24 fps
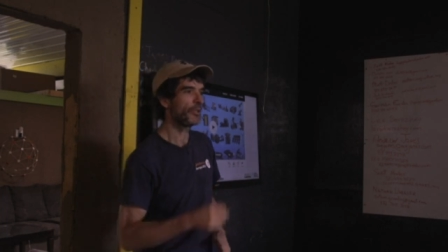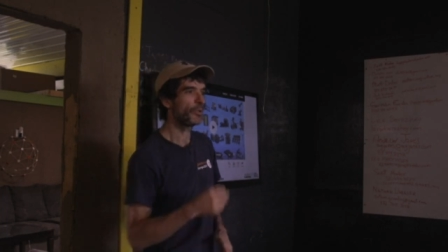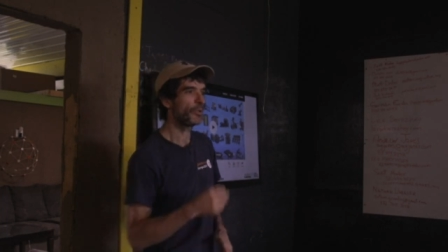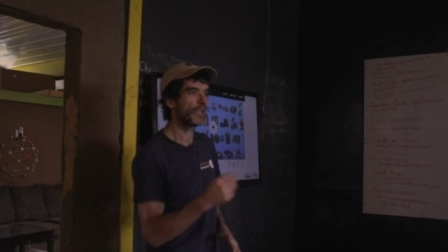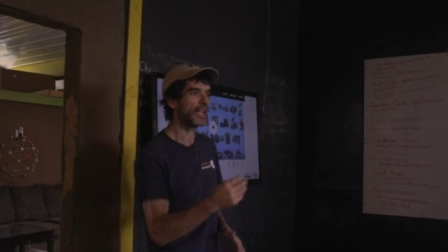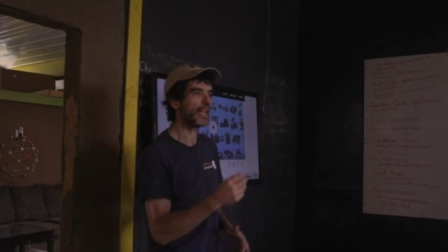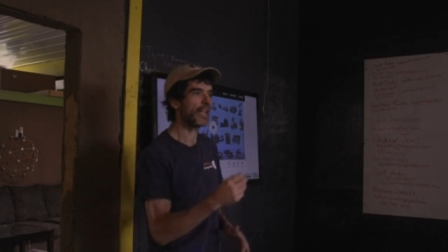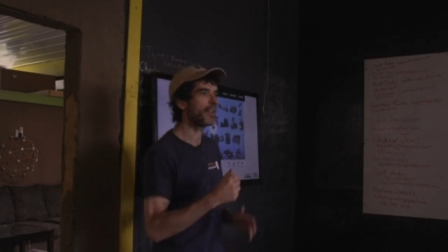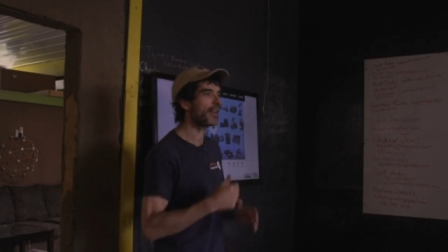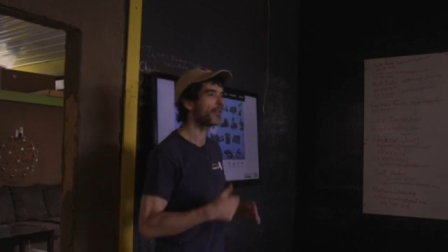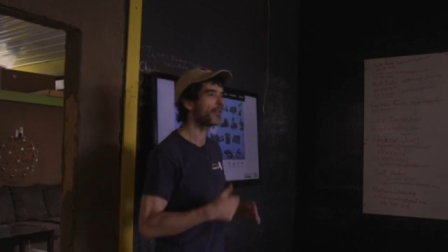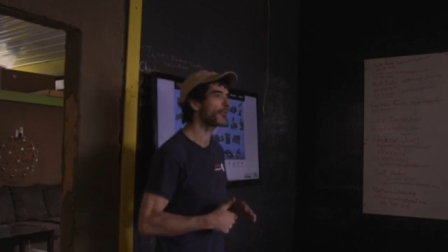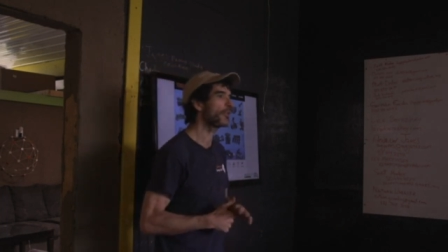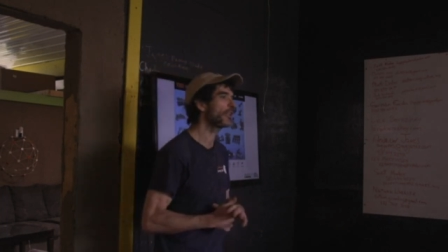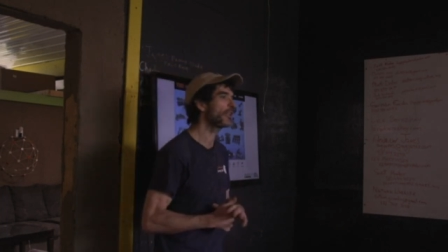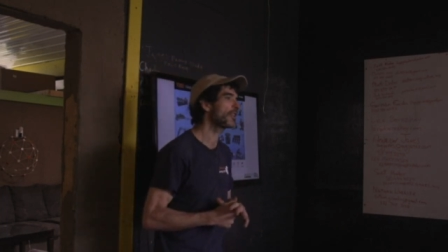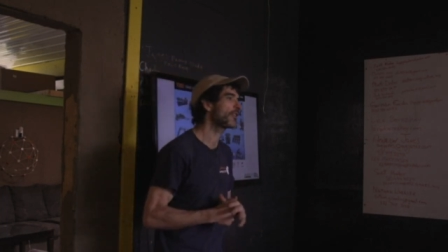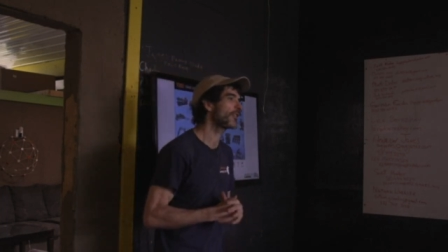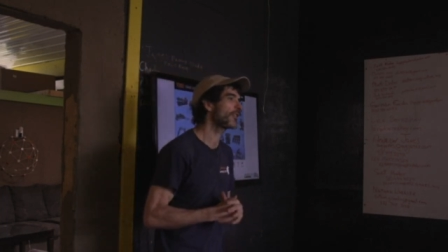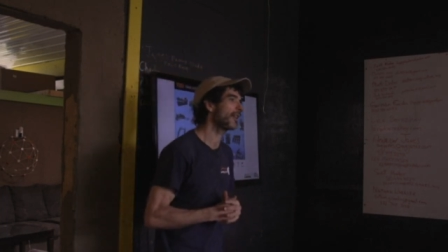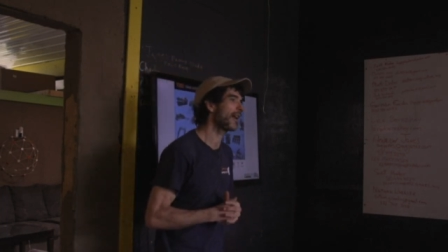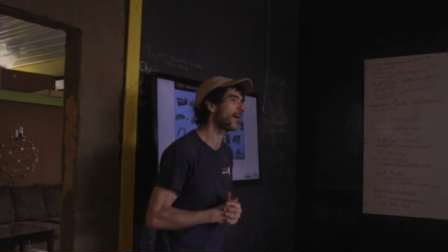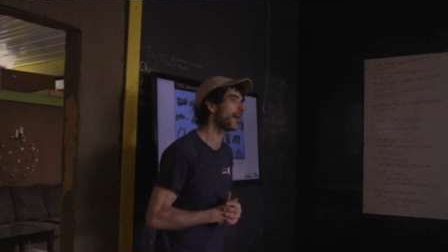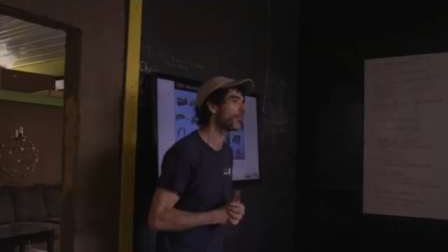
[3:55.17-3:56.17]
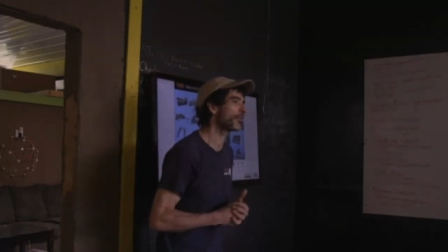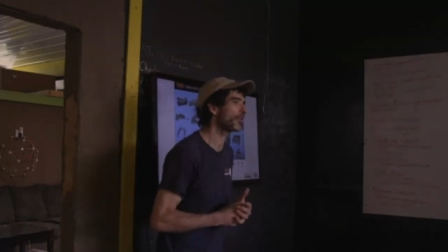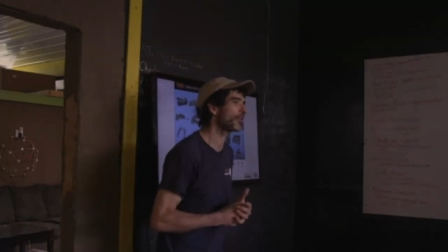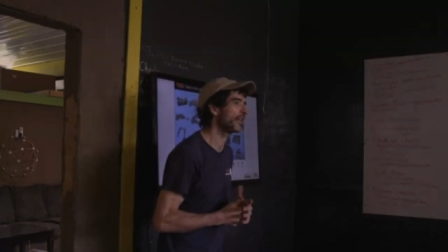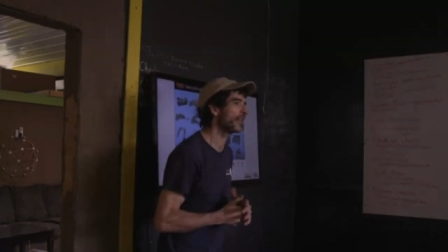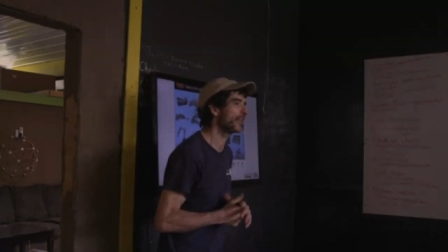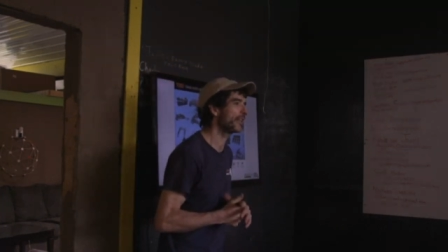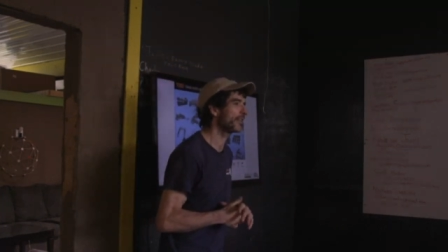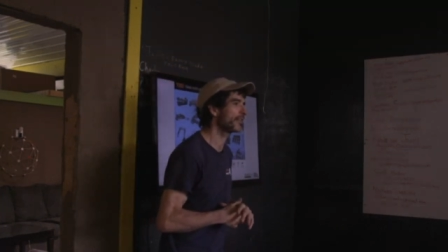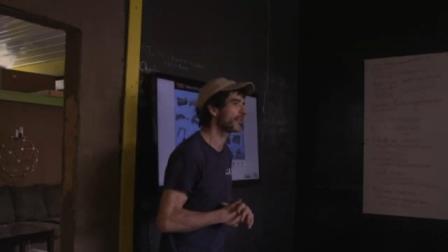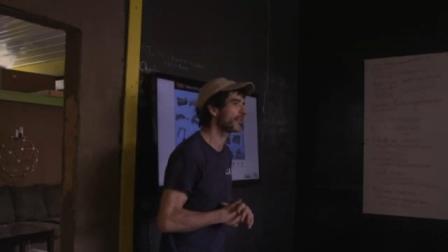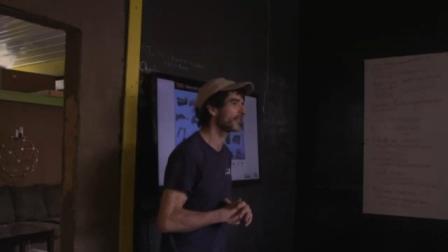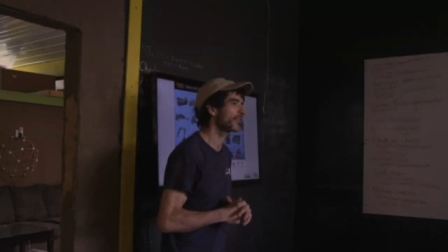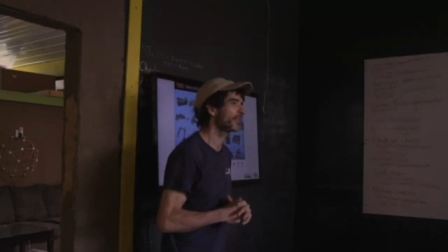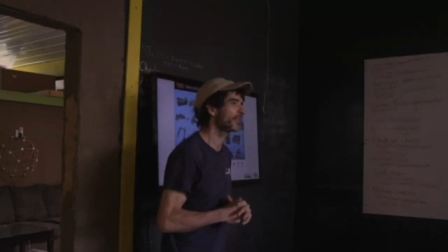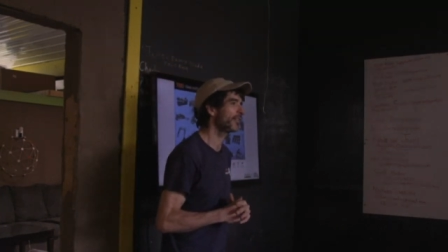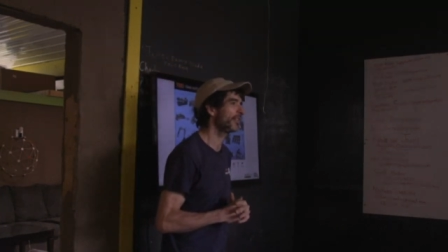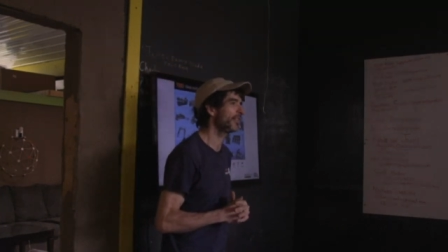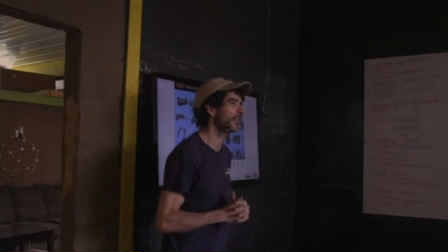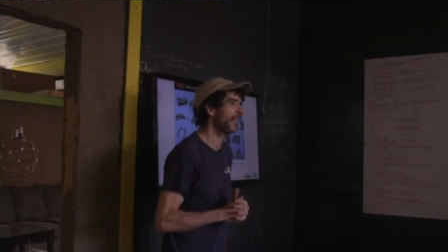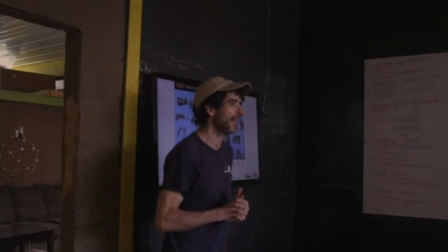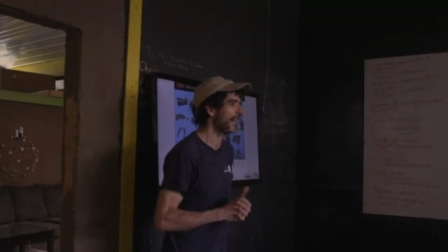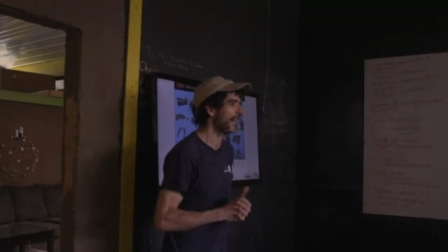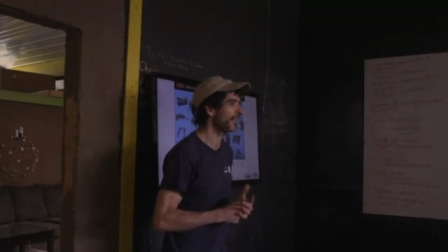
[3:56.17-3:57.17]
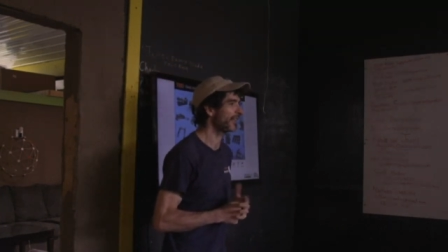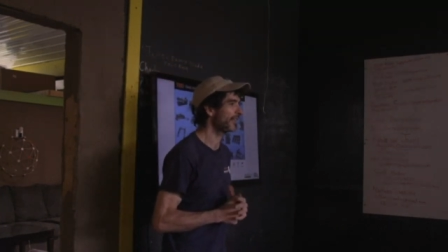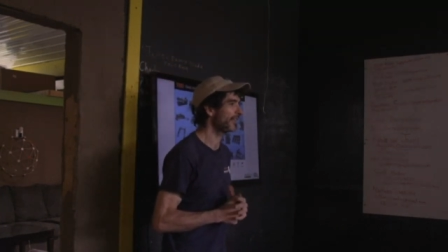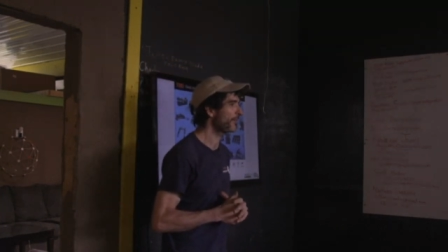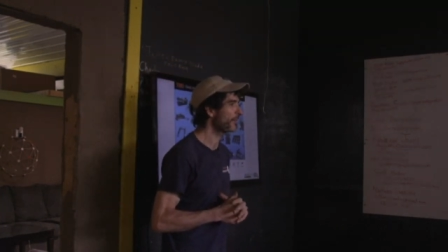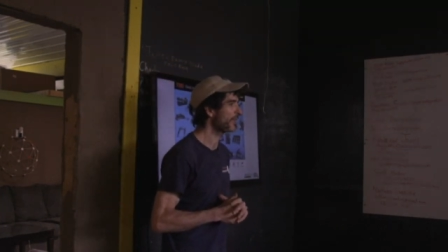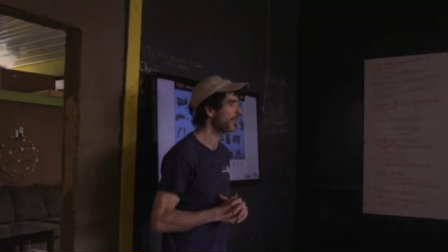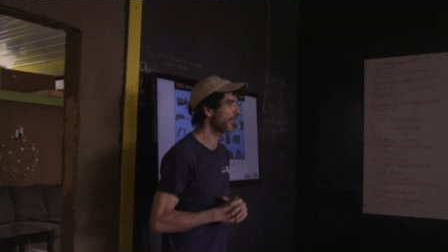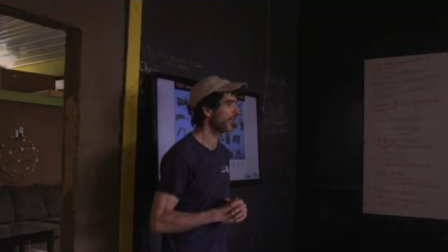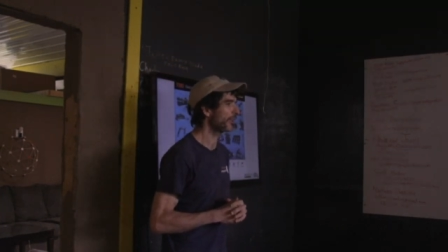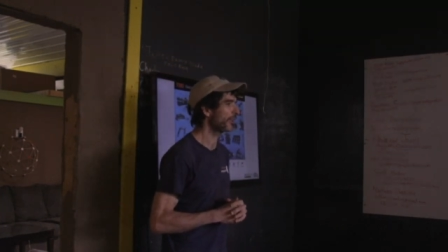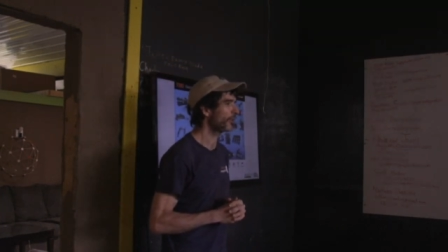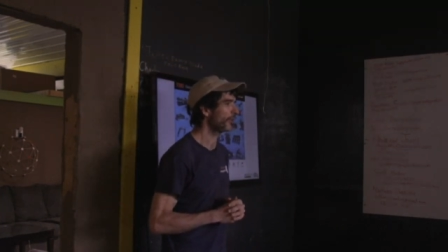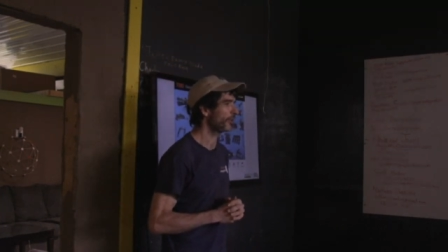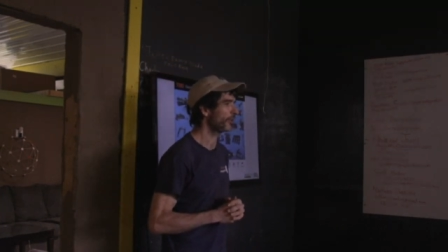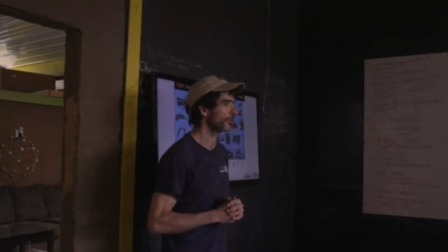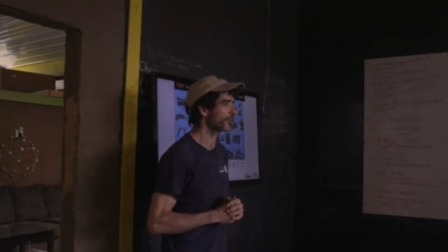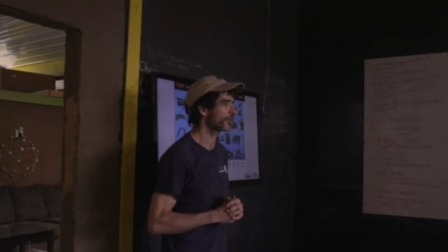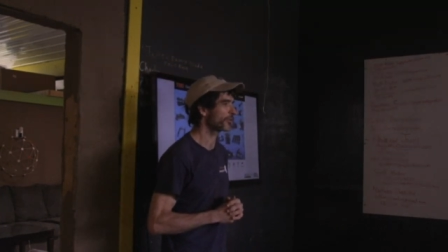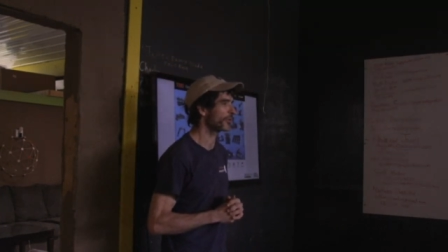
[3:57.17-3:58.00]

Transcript: you cannot really collaborate in academia at all.